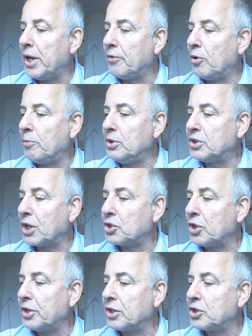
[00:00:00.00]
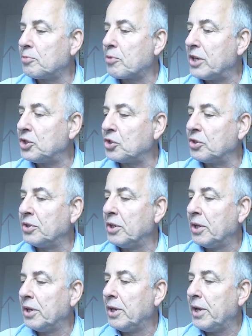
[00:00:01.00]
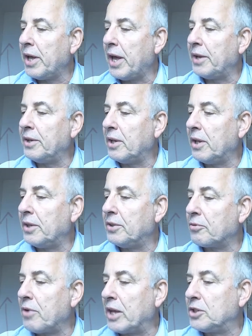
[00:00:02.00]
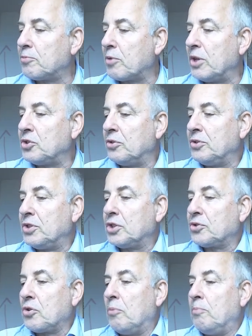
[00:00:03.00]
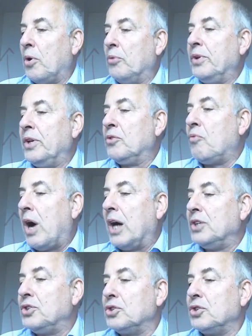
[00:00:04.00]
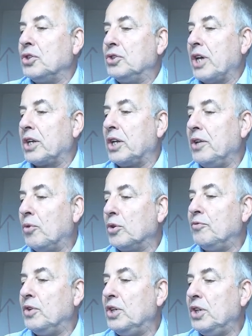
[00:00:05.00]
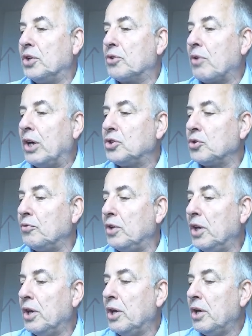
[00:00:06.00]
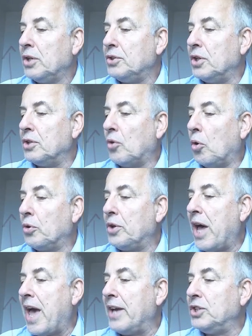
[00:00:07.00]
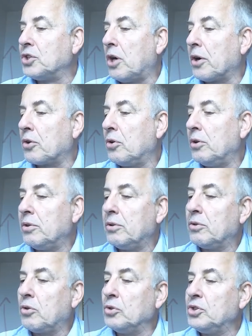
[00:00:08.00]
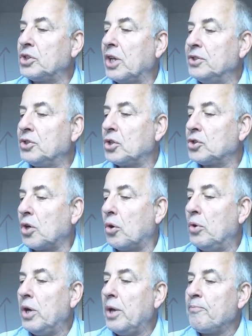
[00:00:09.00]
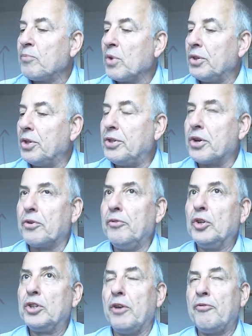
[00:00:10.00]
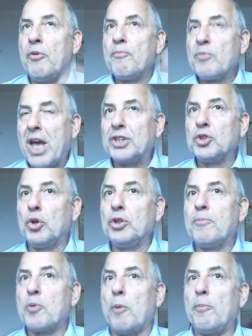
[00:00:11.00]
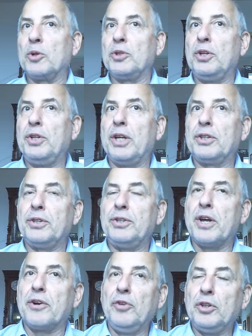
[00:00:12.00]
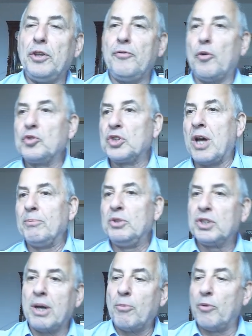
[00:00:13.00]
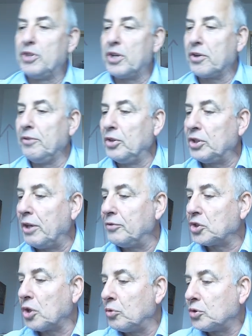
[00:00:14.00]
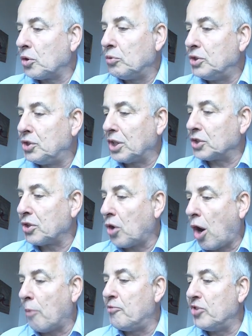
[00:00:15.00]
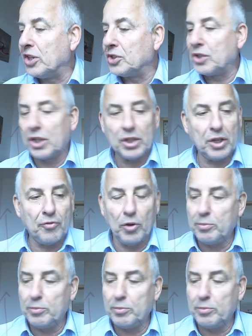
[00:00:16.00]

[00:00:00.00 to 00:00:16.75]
be such an expression, and the expression just component wise is exactly what we need, right? So all the a's are constants, so the derivative has got the property that derivative of sum is sum of derivatives, so it's just obvious that it will be